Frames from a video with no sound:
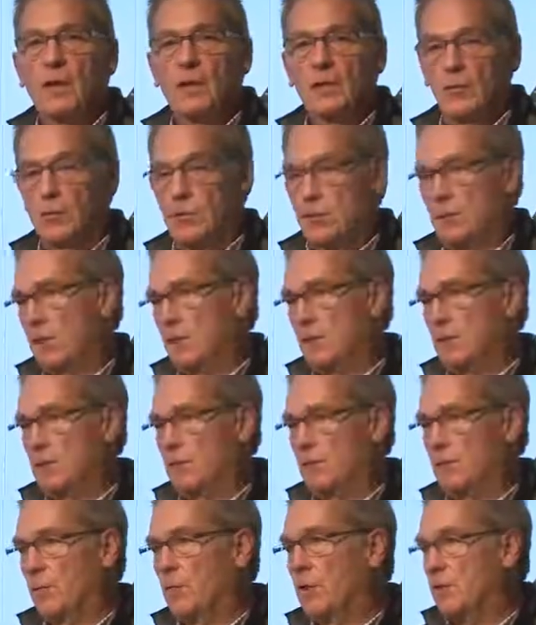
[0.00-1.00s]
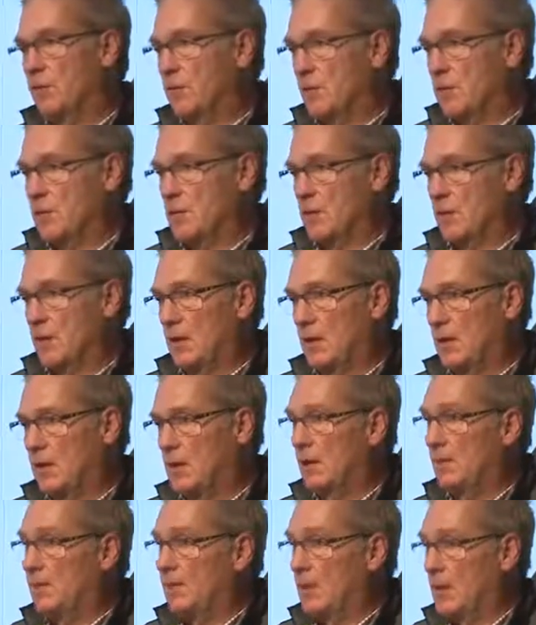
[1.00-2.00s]
an alternative way of
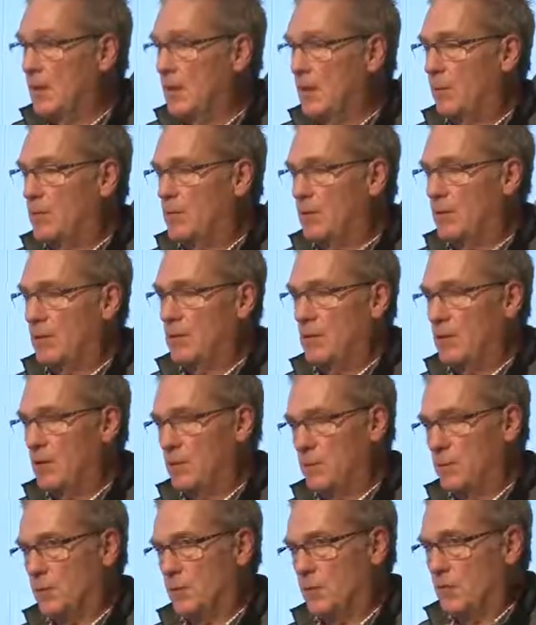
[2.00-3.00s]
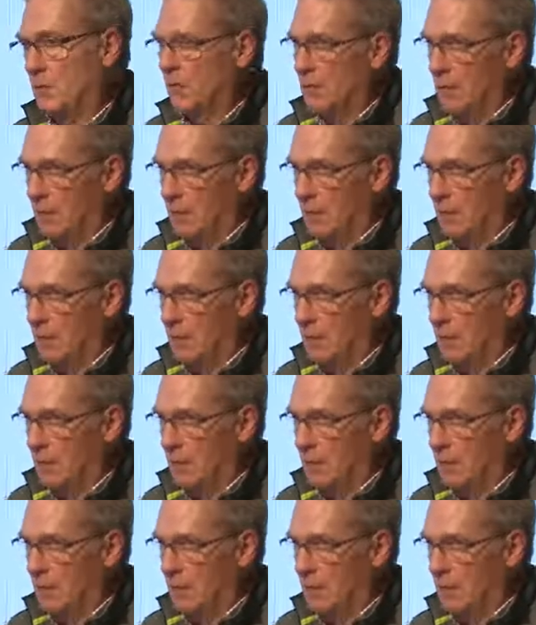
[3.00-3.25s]
understanding inhabiting the earth, but